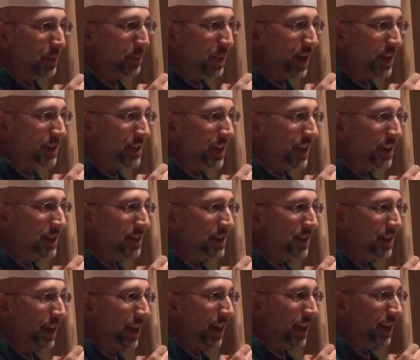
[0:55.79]
my date
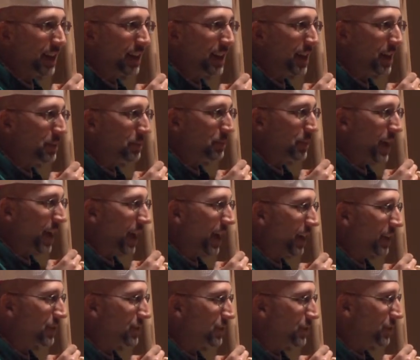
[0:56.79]
and I came
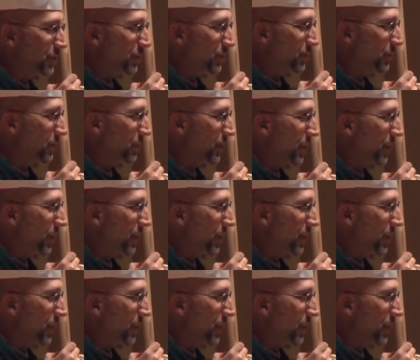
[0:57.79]
back to